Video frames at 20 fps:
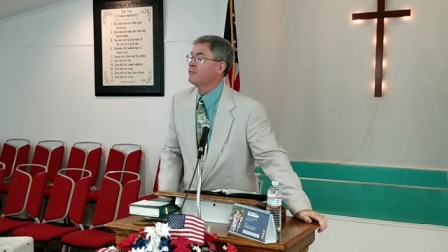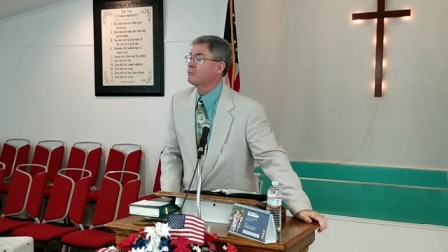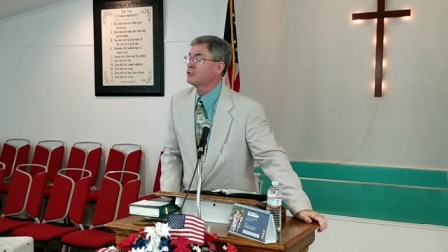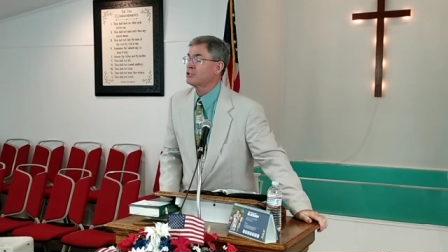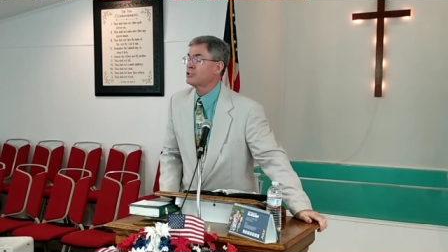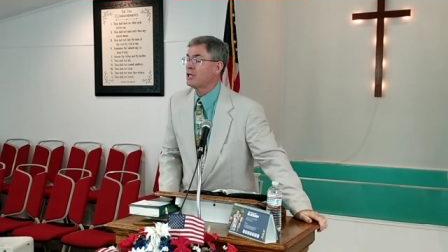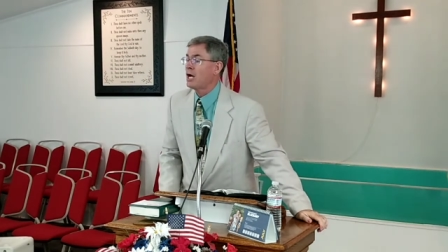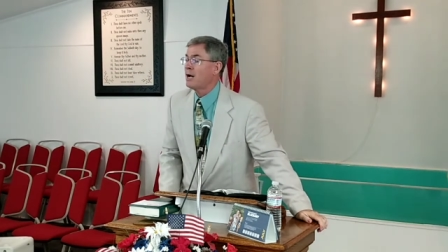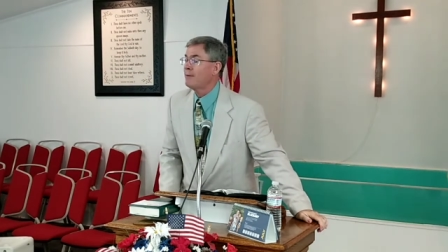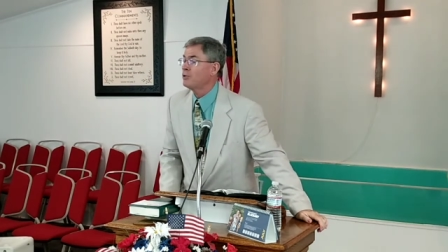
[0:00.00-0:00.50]
after
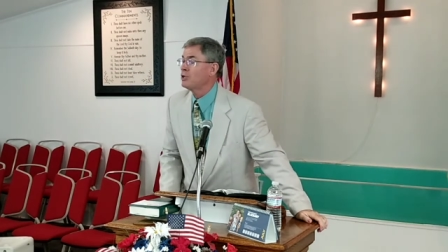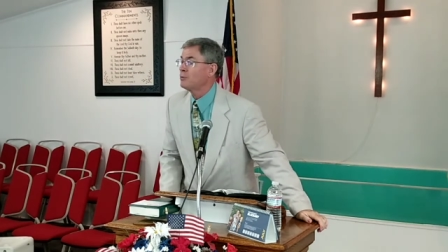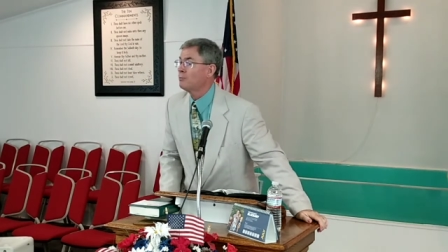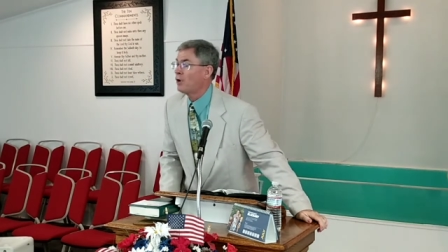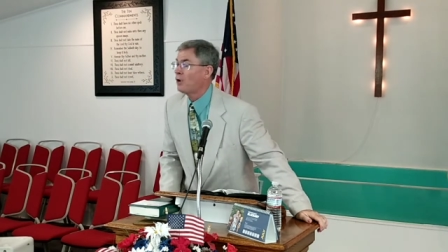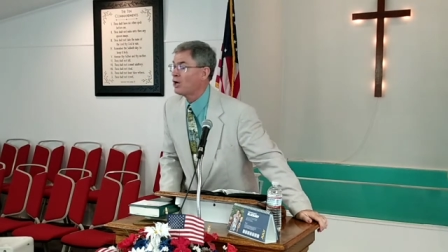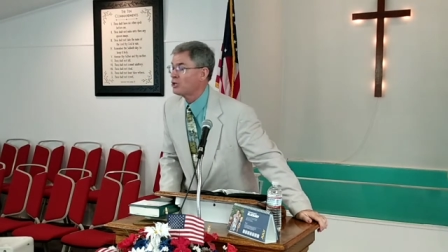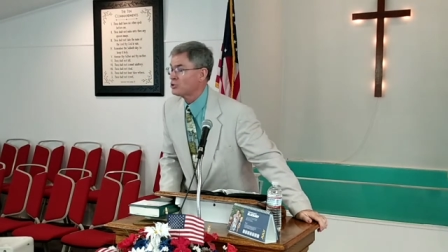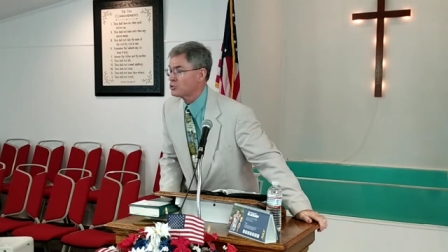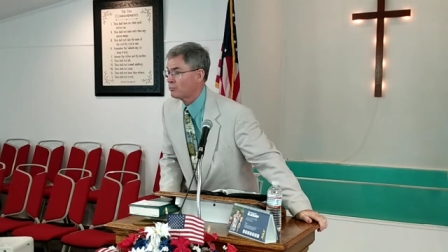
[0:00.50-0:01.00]
time, the
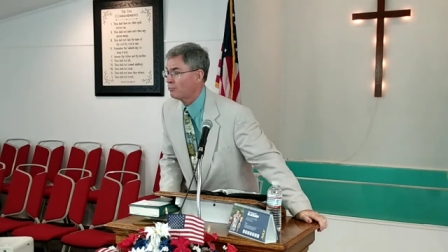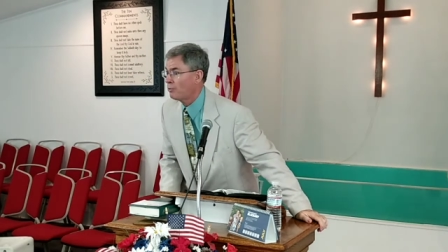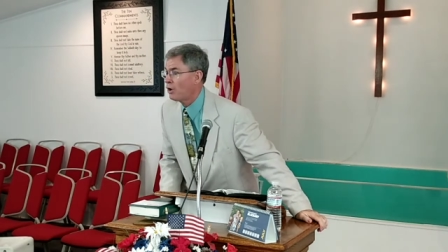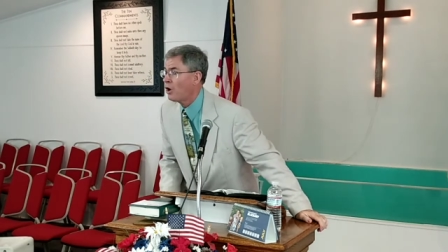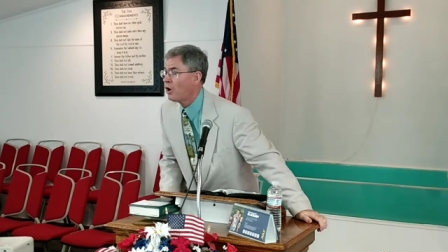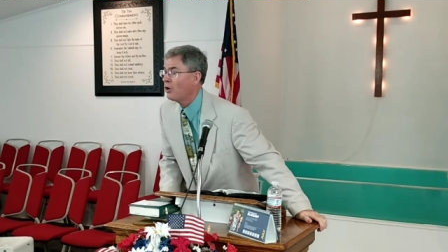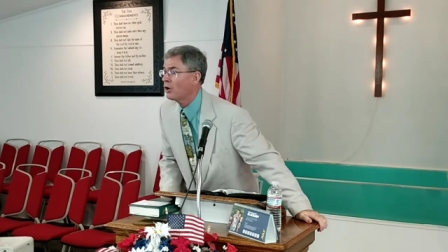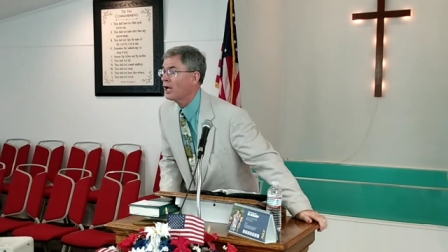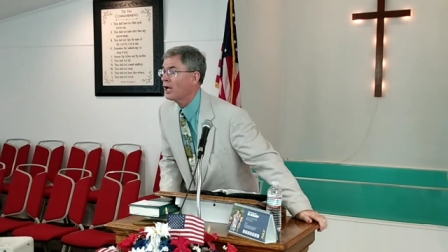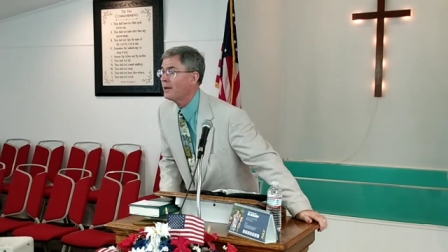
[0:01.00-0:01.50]
Apostle
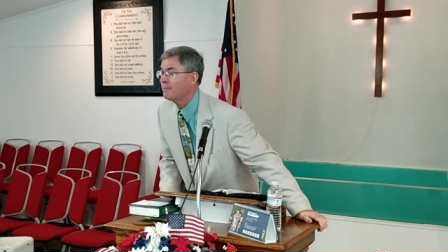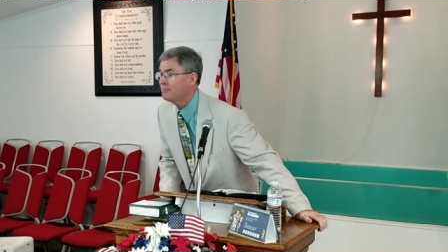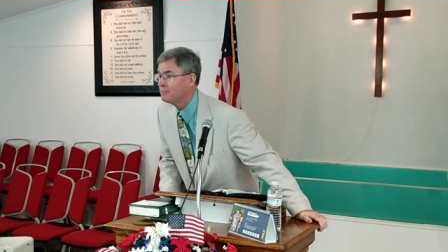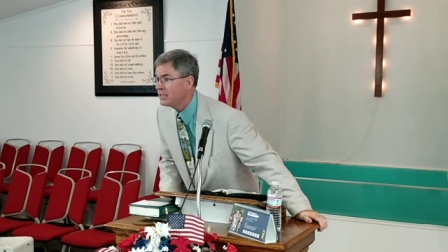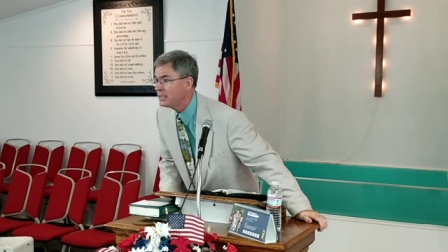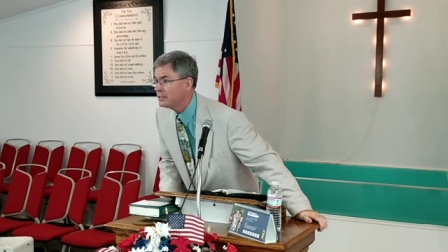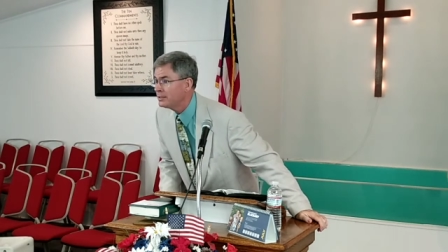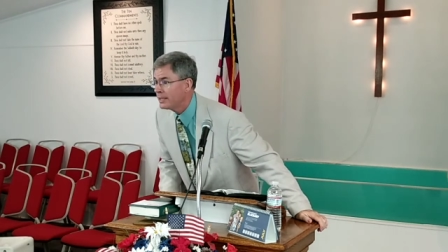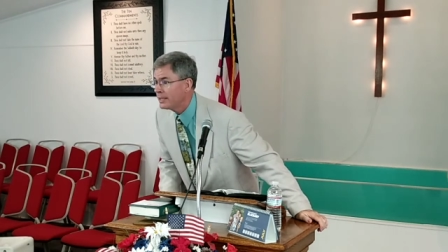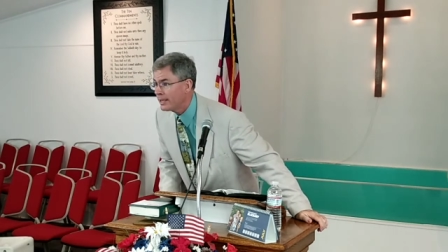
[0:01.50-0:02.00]
Paul got
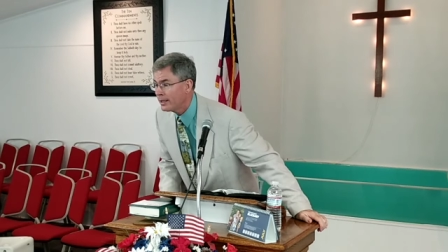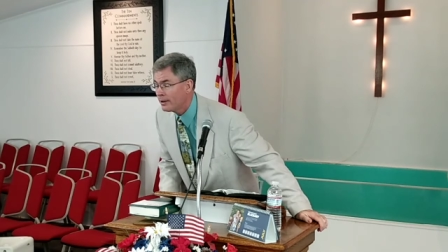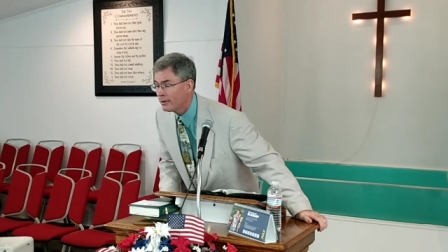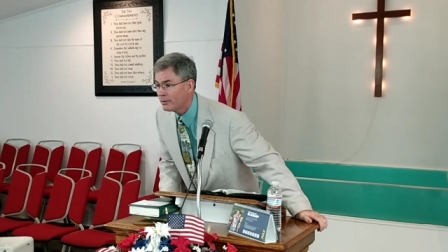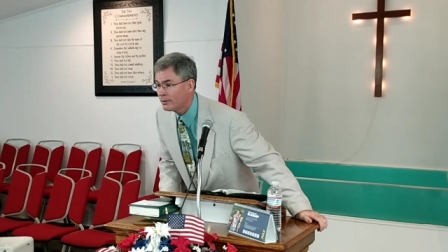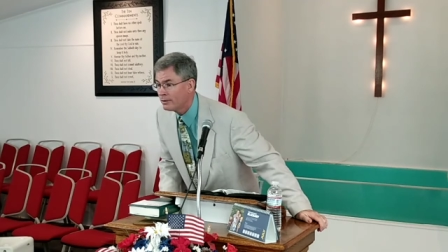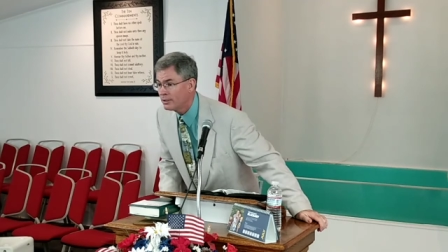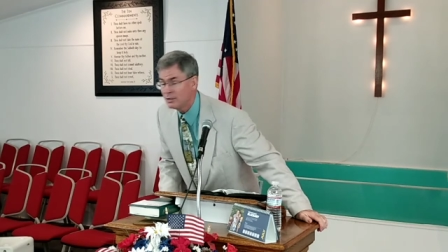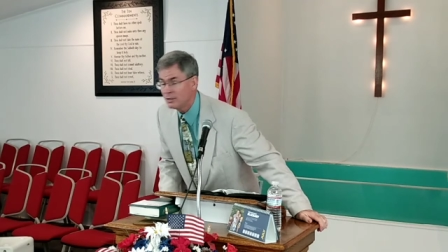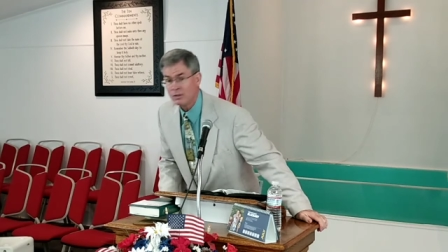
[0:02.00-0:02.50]
beat down.